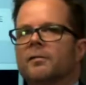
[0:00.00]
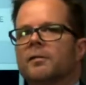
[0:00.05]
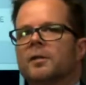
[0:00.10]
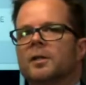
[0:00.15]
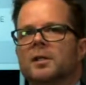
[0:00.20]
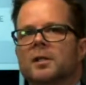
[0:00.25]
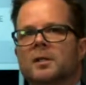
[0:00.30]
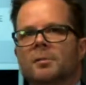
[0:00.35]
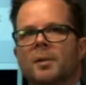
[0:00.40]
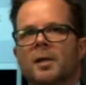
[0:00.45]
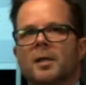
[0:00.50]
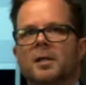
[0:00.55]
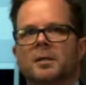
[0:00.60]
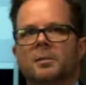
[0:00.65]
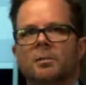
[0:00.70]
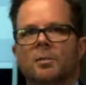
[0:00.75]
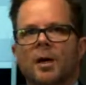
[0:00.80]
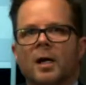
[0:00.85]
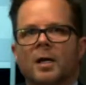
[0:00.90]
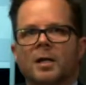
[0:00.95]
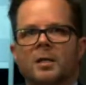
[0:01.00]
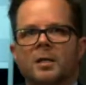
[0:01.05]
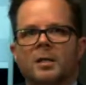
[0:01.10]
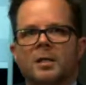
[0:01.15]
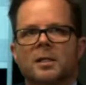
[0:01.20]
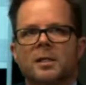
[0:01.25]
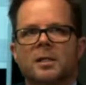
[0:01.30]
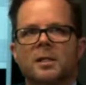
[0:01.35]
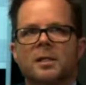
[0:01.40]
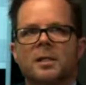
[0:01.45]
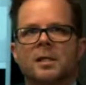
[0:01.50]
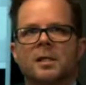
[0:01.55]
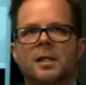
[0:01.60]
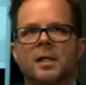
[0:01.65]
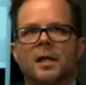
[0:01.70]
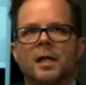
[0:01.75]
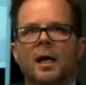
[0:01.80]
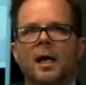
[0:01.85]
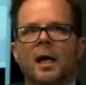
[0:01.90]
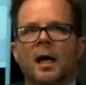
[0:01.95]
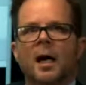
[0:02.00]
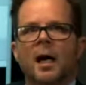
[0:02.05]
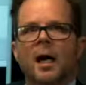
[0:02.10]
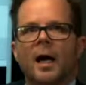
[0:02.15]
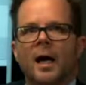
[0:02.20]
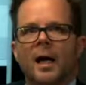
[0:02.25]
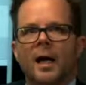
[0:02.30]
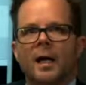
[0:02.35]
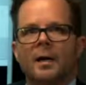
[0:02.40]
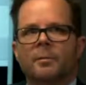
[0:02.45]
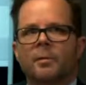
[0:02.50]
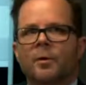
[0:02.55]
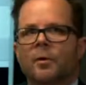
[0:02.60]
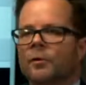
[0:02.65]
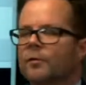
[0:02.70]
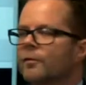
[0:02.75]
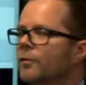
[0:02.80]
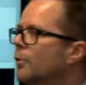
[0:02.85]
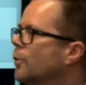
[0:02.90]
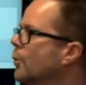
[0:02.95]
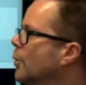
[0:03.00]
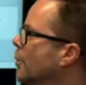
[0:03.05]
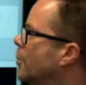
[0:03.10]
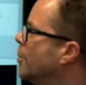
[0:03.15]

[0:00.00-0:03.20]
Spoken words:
Evidence-Based Practice, a handbook for